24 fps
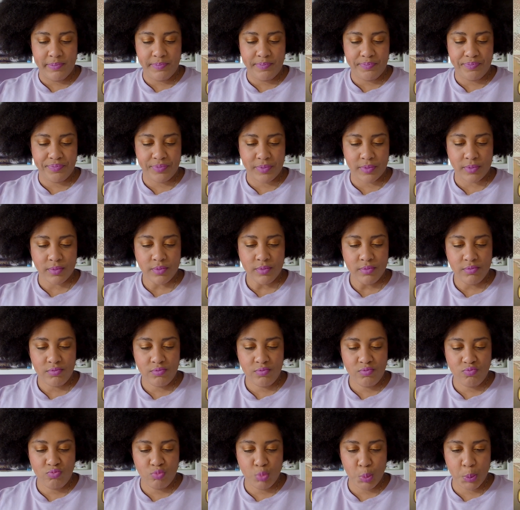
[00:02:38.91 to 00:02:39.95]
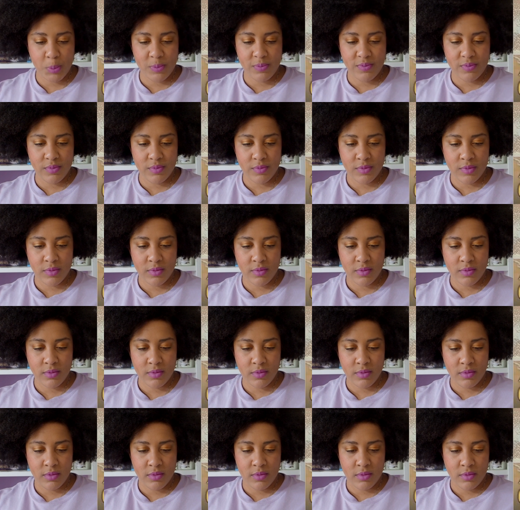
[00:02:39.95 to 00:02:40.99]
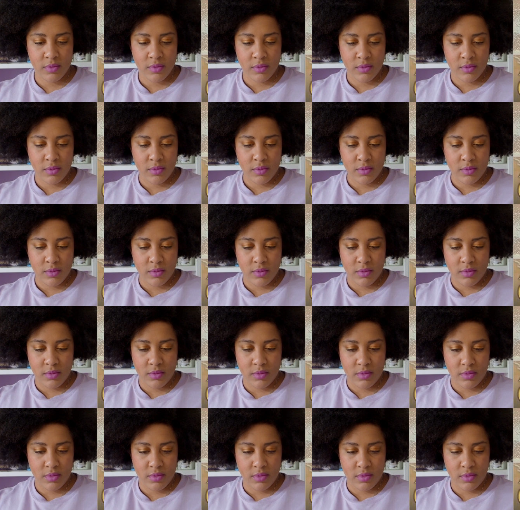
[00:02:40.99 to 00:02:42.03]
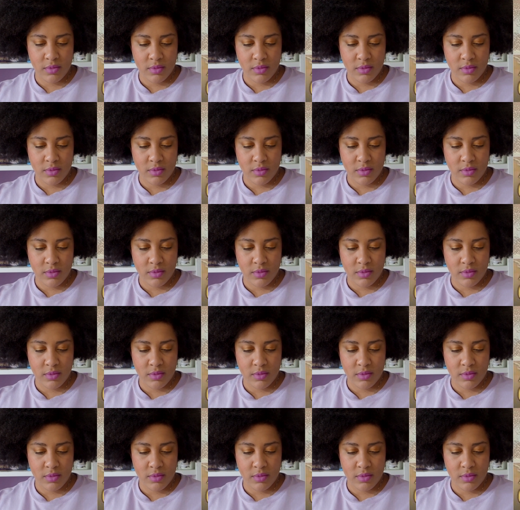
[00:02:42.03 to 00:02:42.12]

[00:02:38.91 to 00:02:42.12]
Nothing is said.